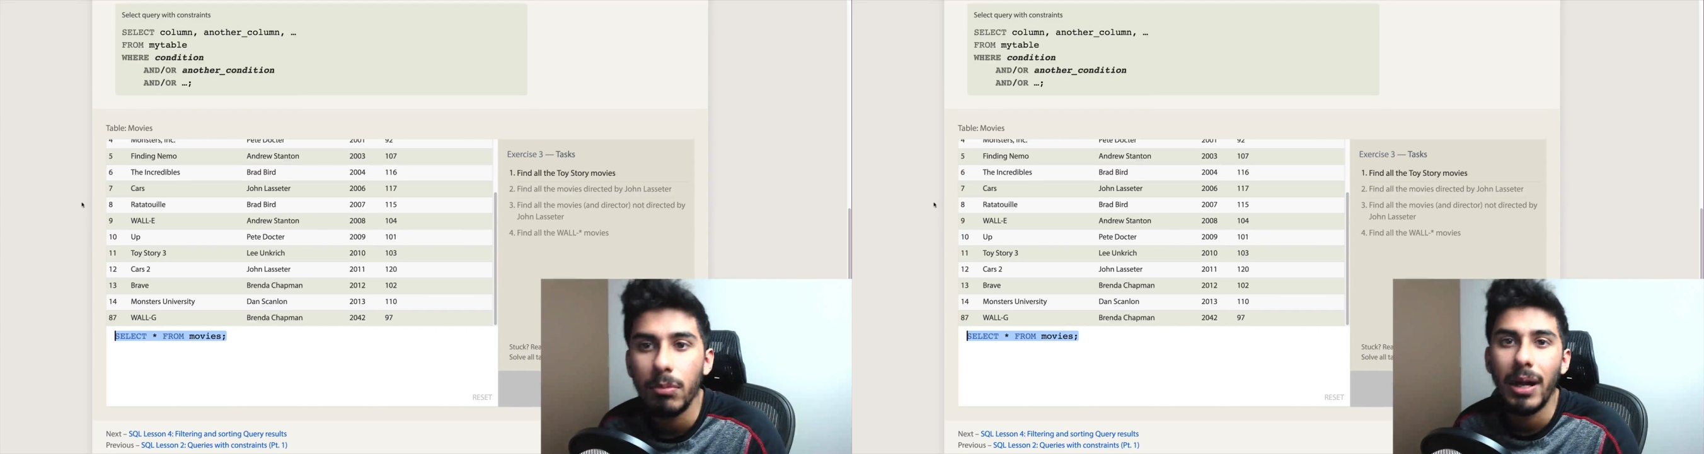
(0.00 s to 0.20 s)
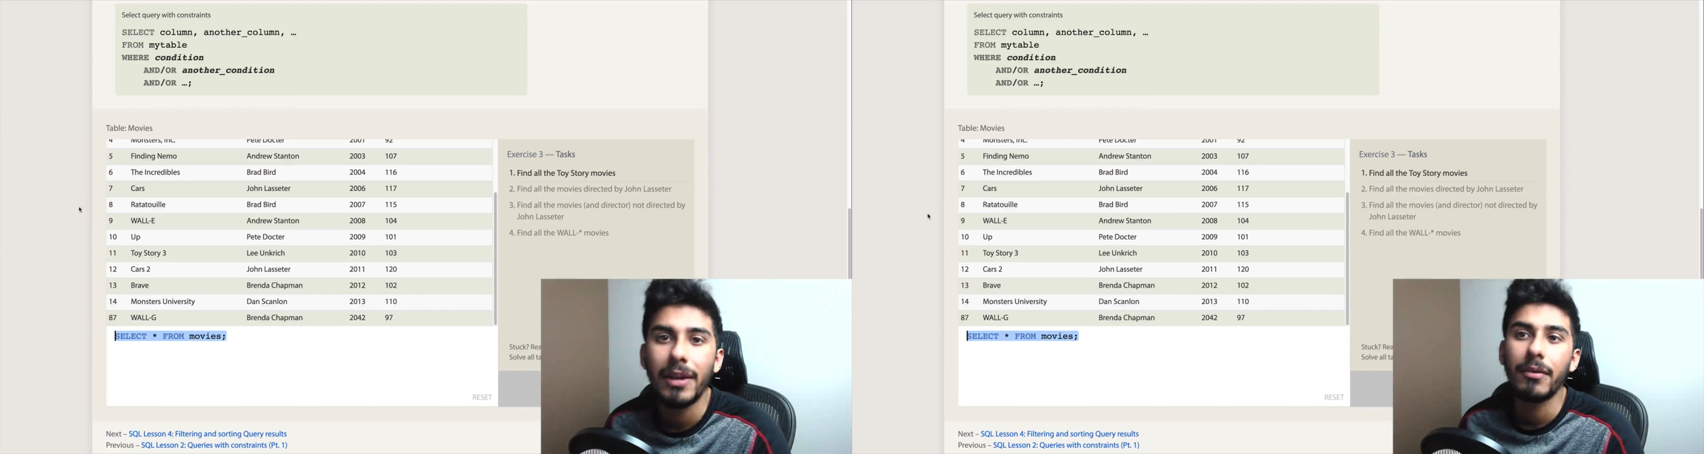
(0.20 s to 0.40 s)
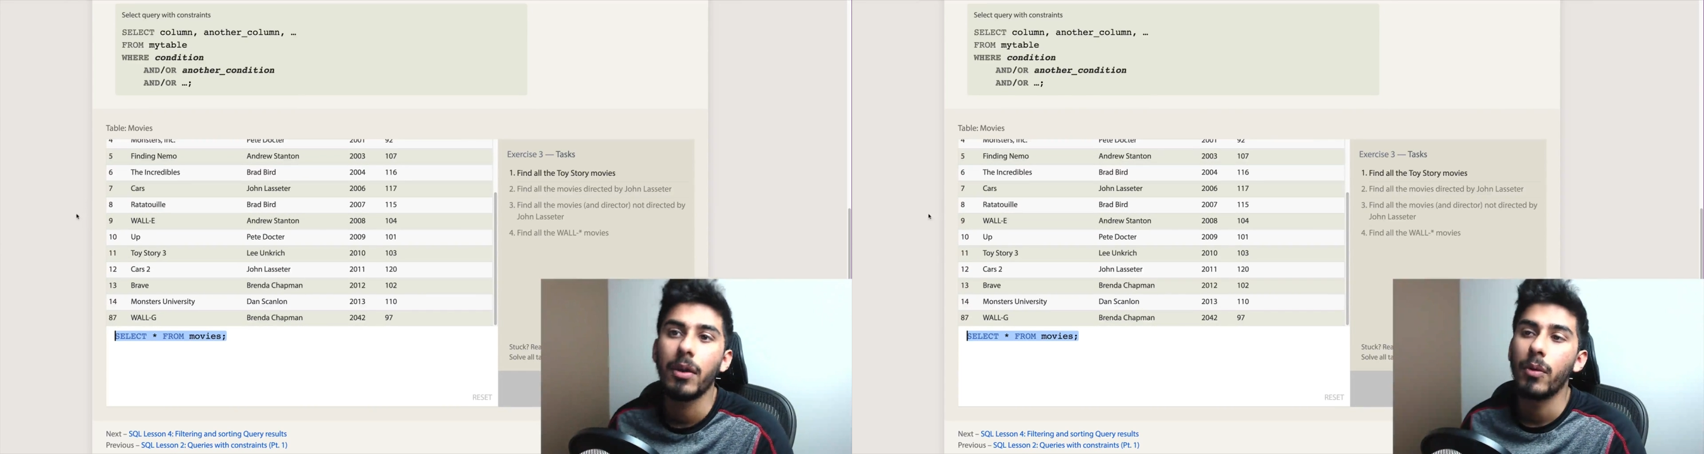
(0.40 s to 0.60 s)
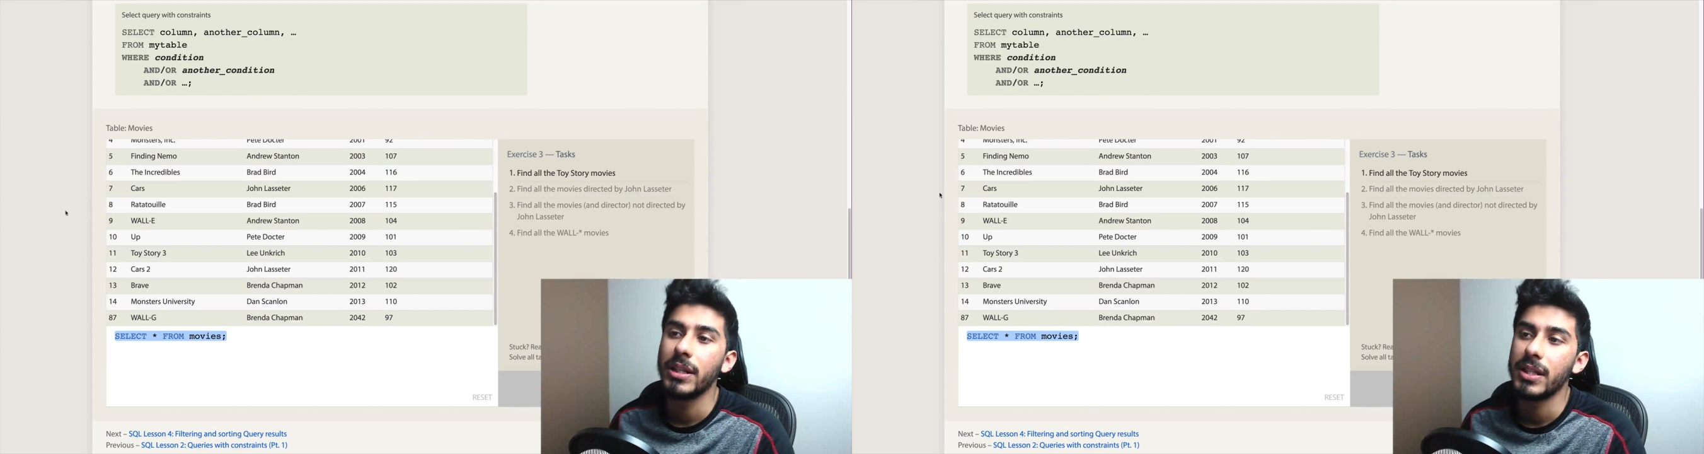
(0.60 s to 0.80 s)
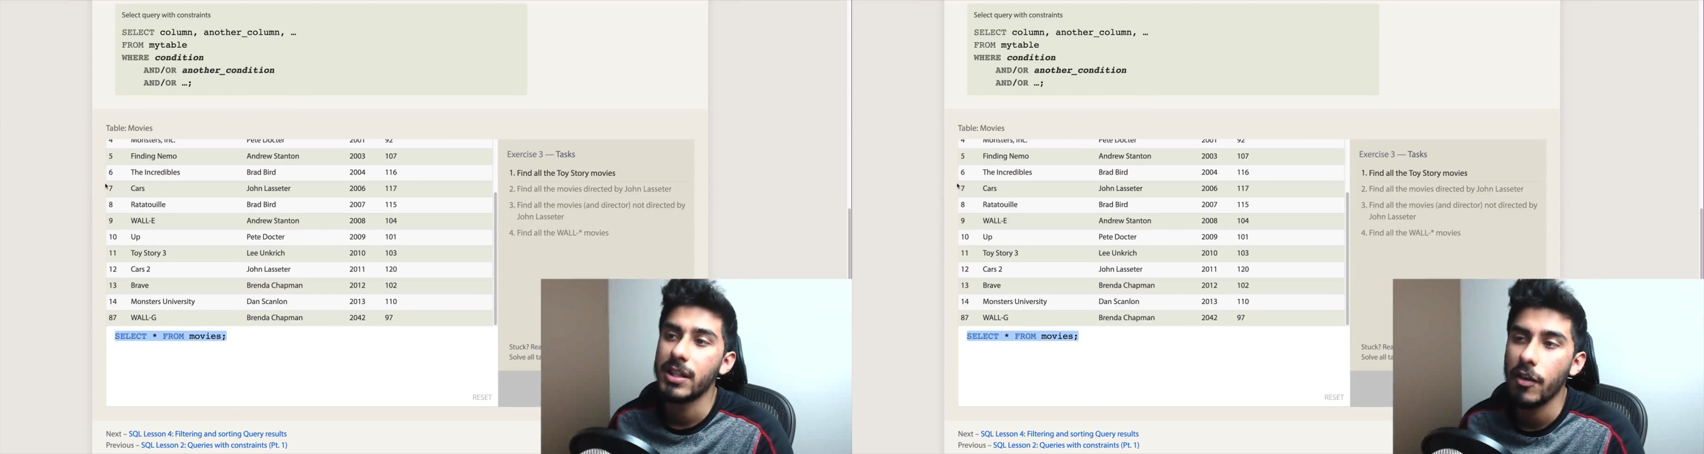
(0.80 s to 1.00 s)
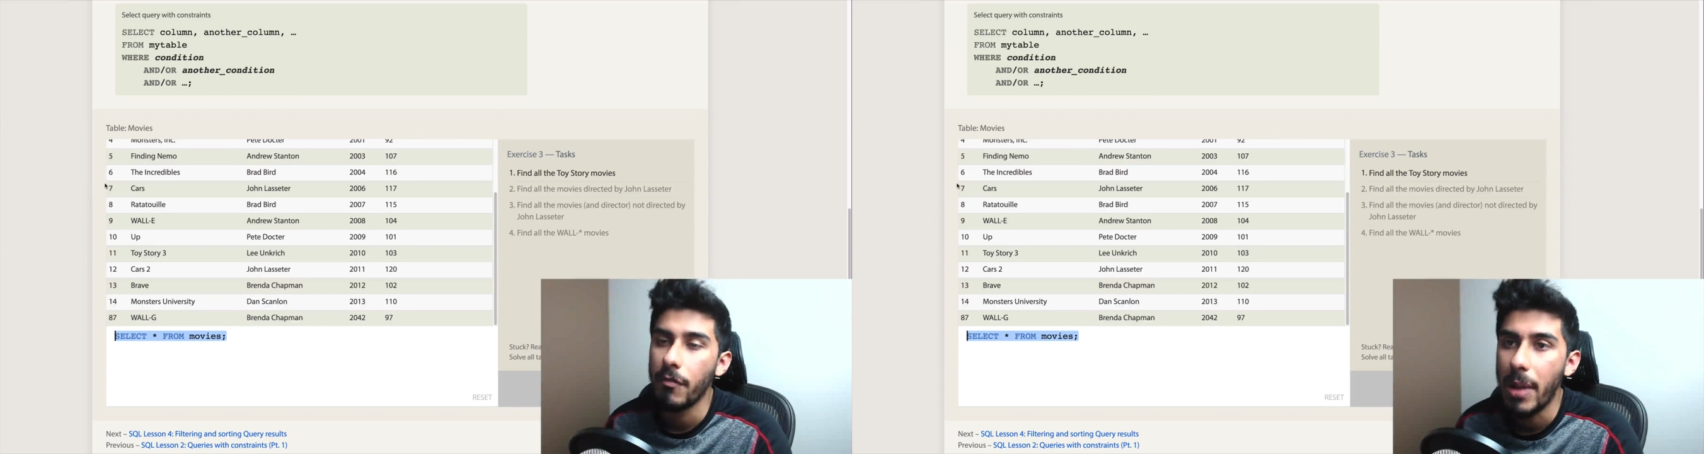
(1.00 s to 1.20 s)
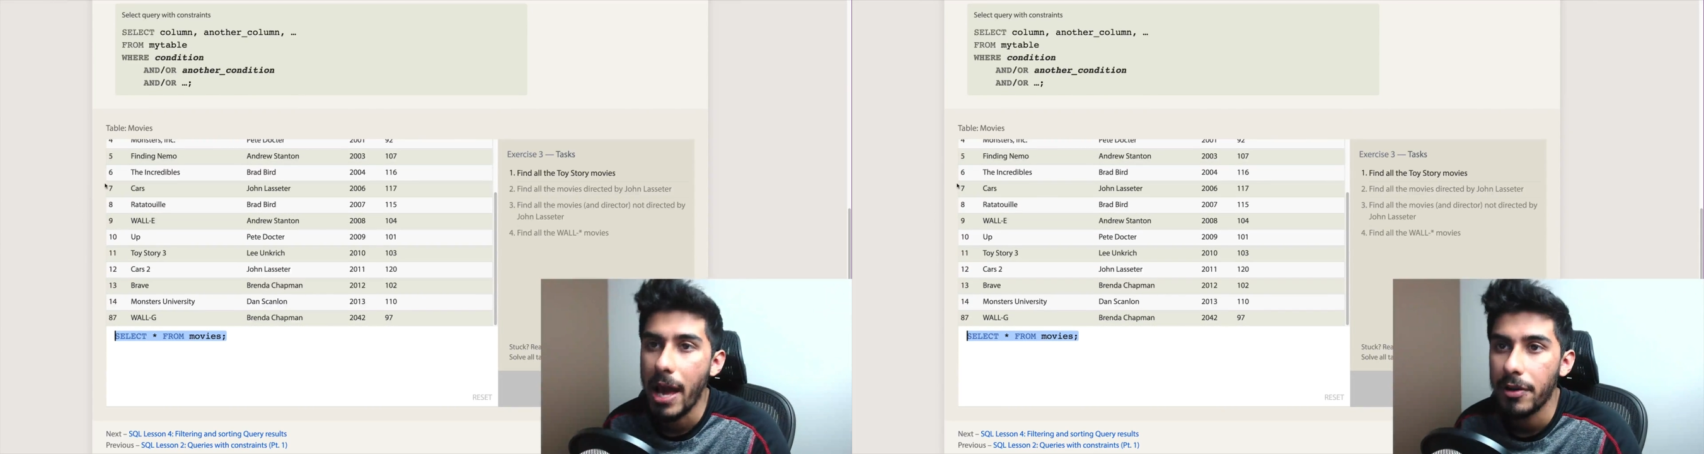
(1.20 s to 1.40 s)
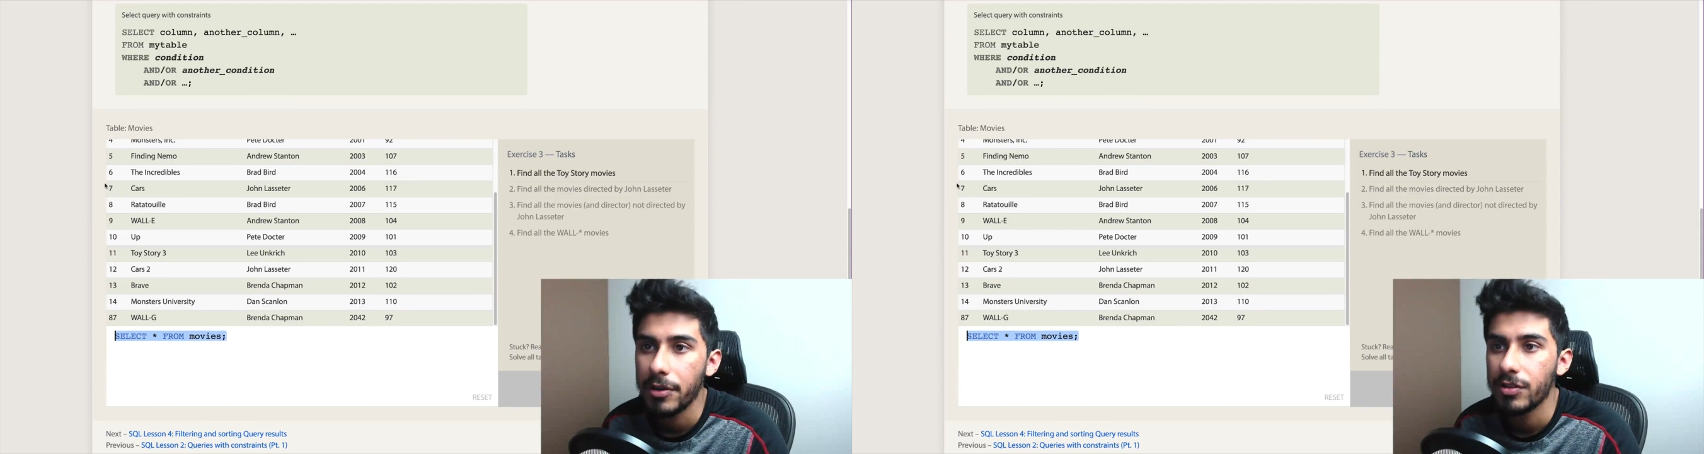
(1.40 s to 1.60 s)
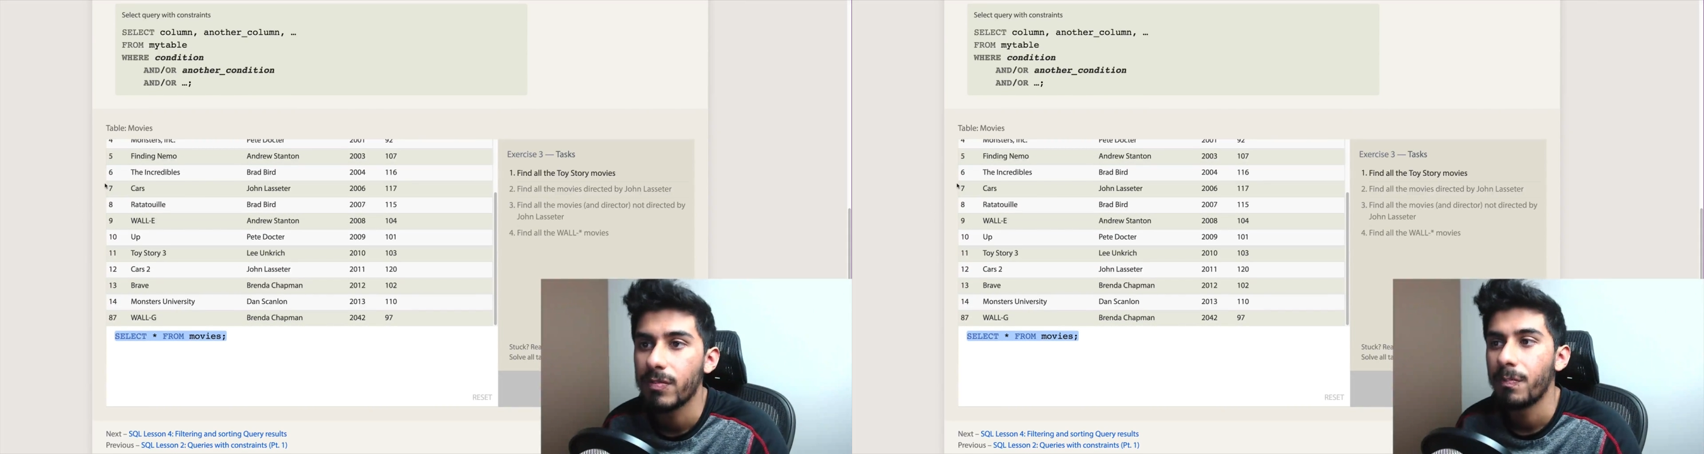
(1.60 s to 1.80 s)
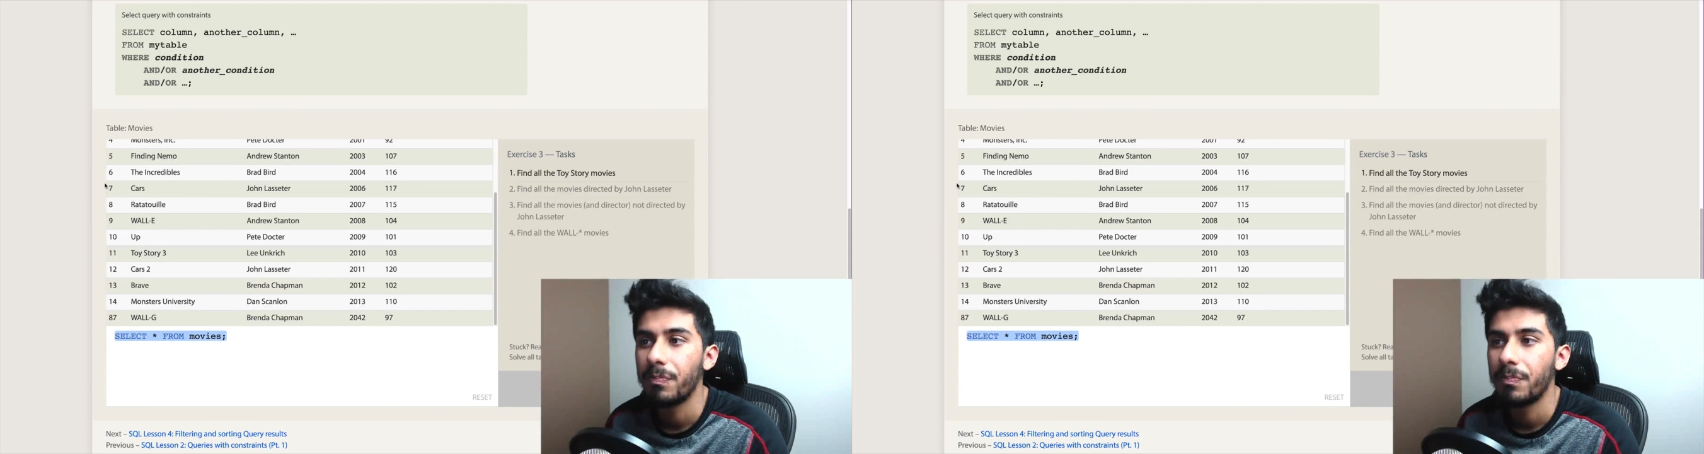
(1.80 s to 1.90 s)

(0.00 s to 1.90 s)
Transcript: mind around why this stuff matters,